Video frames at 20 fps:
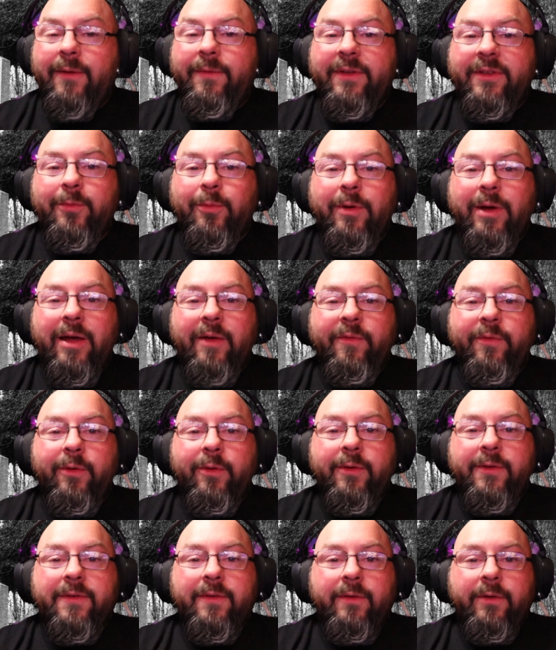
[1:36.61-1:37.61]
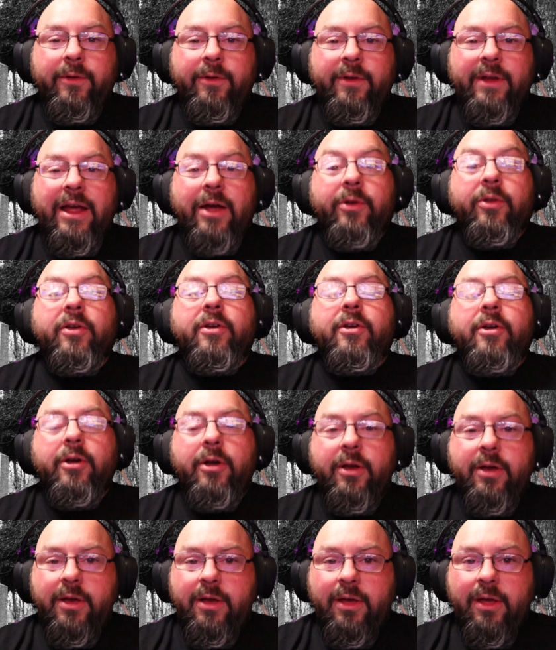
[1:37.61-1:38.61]
It's where I first learned how to
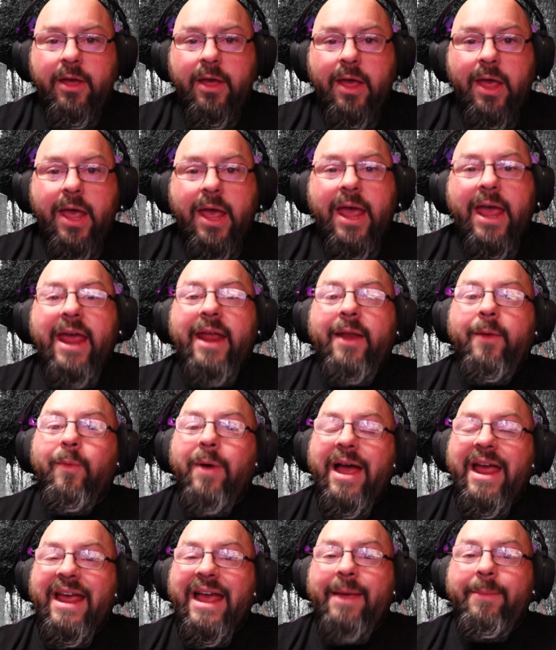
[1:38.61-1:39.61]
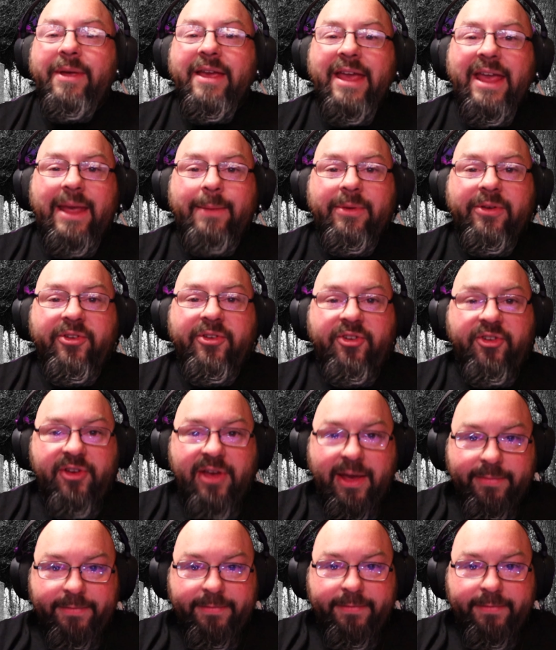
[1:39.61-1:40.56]
cook and why I became a chef.